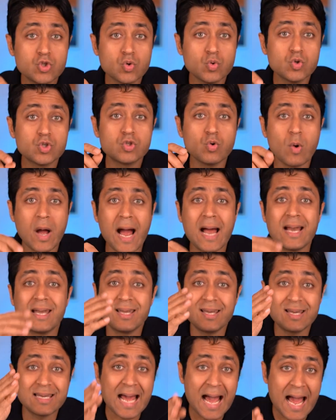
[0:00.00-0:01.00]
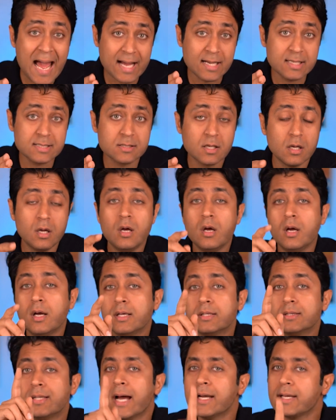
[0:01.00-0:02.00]
choose to add tags
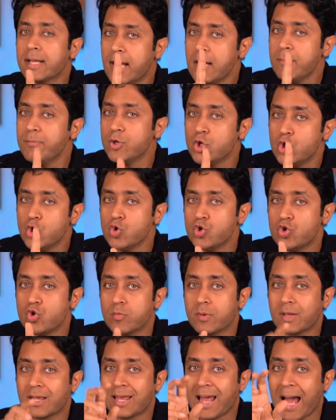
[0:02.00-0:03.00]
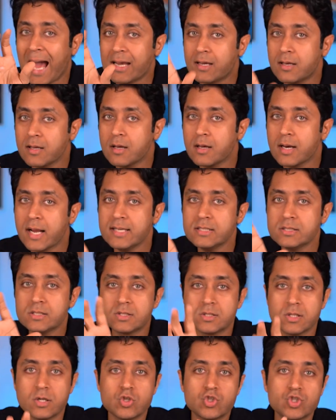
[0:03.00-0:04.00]
that help YouTube categorize
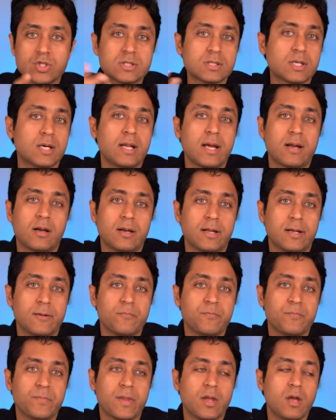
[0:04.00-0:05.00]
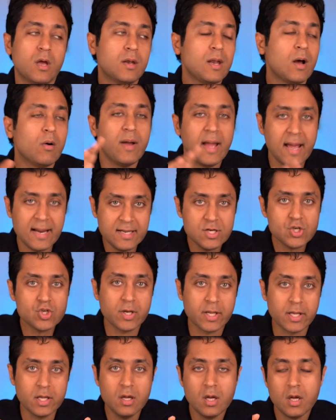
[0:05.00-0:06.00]
searches correctly. Now,
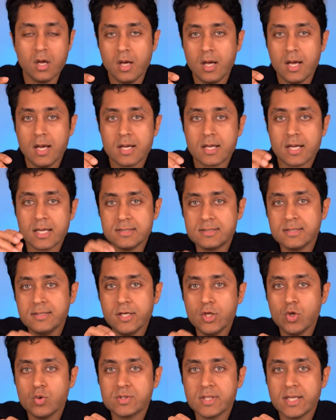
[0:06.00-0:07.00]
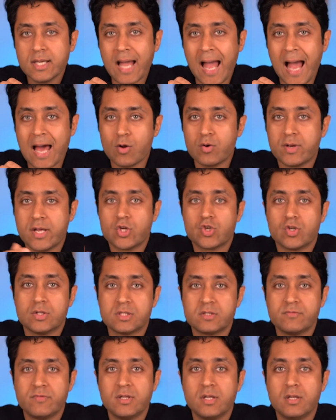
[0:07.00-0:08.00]
additionally, consider using
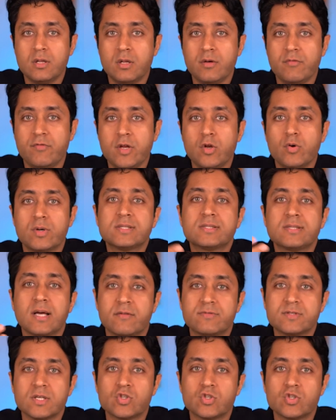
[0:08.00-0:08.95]
annotations within the video itself,